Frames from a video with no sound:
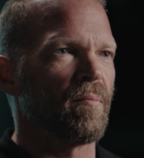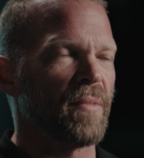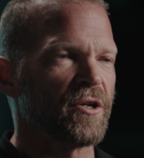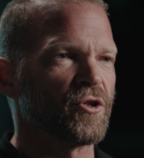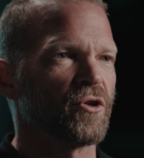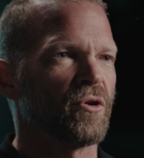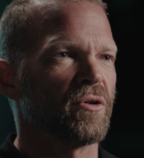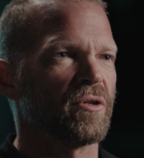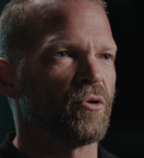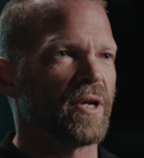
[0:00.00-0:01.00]
make
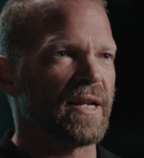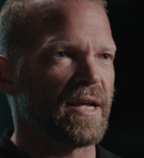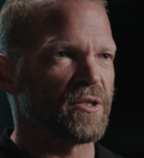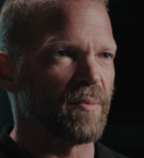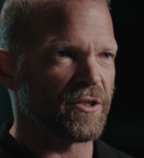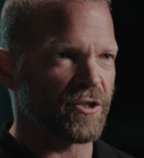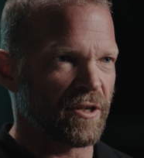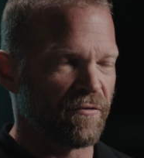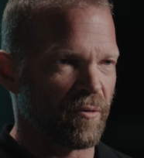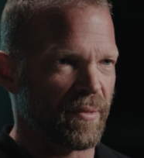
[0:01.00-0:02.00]
sure you get as much
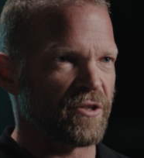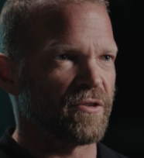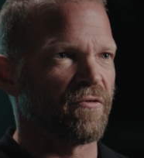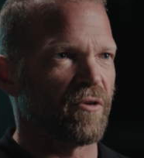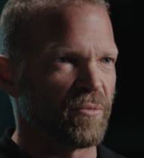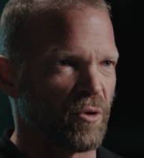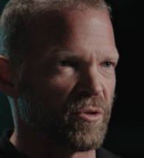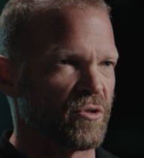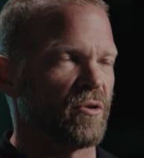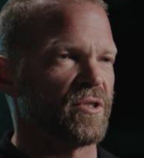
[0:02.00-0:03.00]
information from
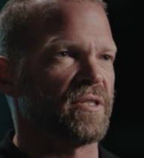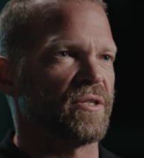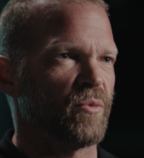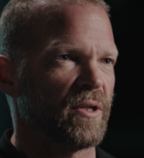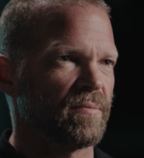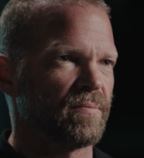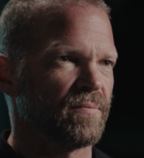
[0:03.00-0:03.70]
those sources as well.